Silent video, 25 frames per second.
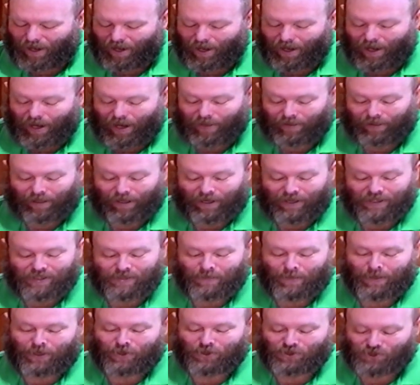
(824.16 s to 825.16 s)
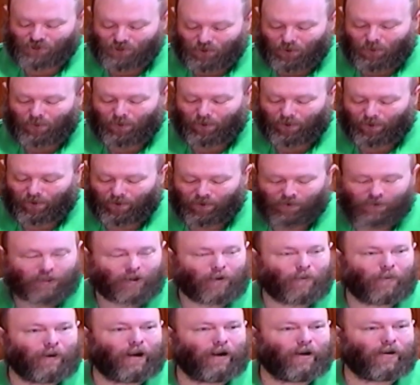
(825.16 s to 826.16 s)
And let us make sure
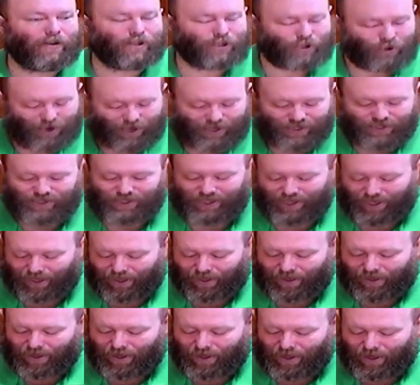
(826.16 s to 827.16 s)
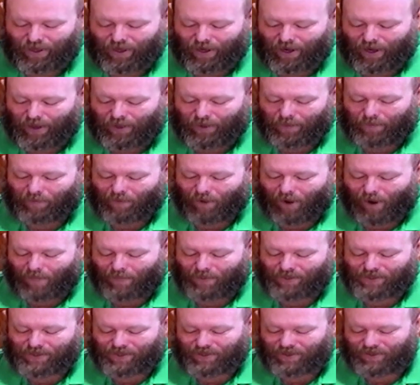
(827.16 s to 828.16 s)
that we are trusting in the
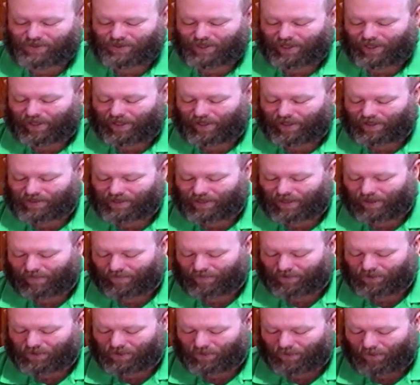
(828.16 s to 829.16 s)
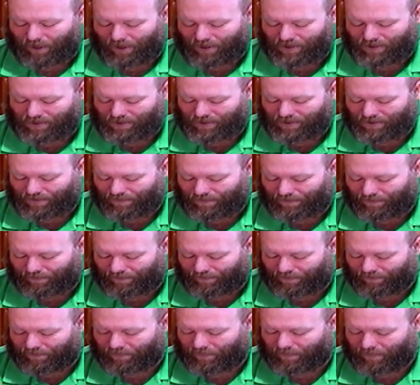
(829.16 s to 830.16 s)
promises that he has given to us.
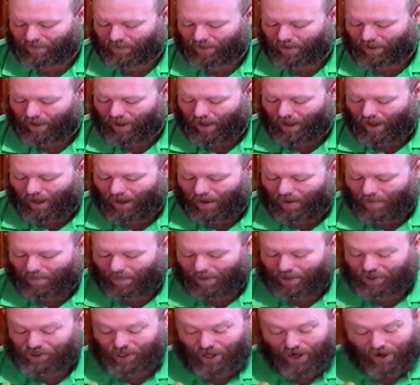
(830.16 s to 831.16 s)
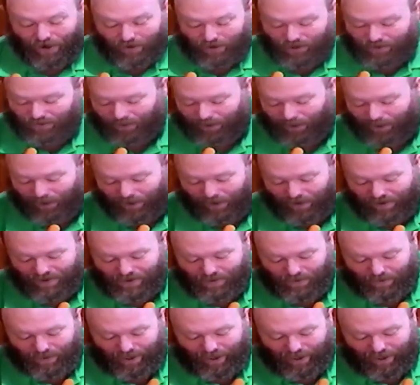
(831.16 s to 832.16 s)
My challenge for you
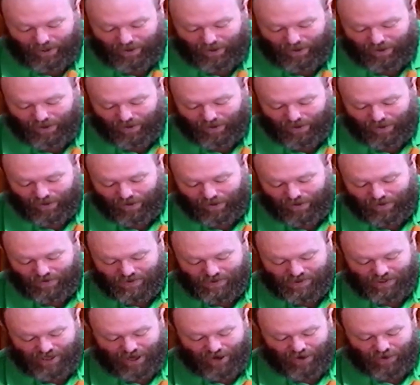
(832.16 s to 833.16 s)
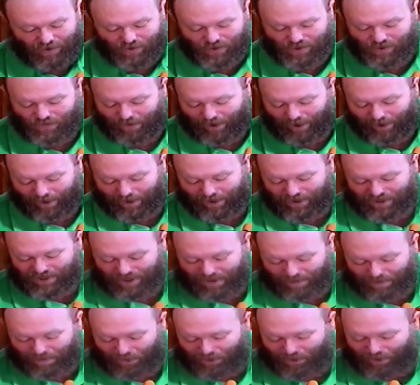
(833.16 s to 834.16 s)
this week sounds very
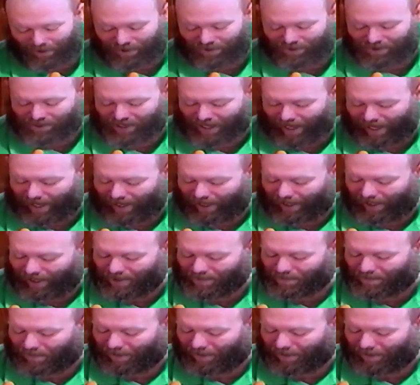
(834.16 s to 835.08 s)
simple in saying it, but